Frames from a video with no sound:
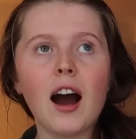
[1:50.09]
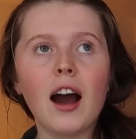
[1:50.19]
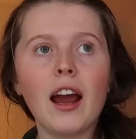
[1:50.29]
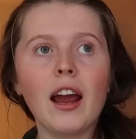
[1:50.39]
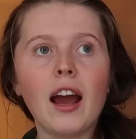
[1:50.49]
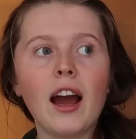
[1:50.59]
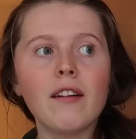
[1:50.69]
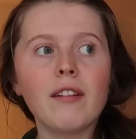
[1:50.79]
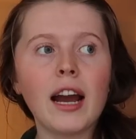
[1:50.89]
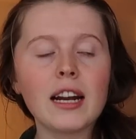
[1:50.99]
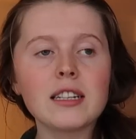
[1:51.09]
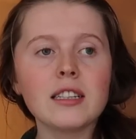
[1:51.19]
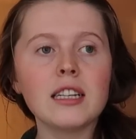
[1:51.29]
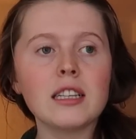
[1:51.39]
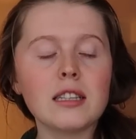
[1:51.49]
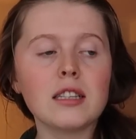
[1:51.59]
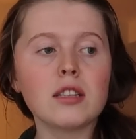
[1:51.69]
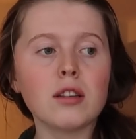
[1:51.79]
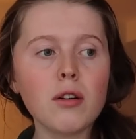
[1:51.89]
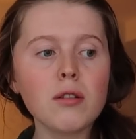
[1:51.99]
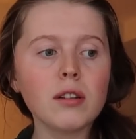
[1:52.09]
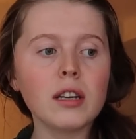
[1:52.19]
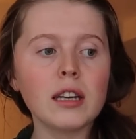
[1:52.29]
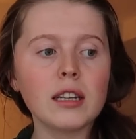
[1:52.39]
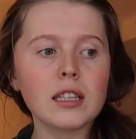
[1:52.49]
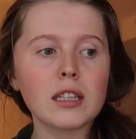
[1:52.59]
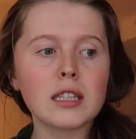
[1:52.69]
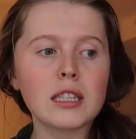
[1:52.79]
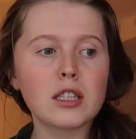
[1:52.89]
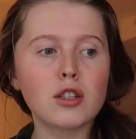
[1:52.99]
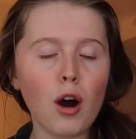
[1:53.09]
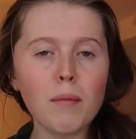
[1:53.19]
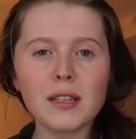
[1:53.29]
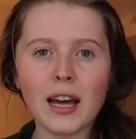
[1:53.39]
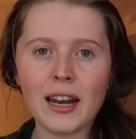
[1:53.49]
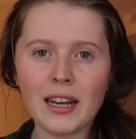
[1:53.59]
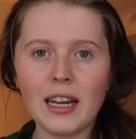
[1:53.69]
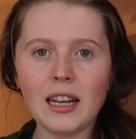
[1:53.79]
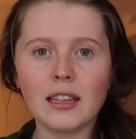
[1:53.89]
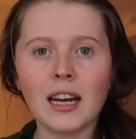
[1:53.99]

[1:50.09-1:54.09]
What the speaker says: I have actually slowly stopped that need.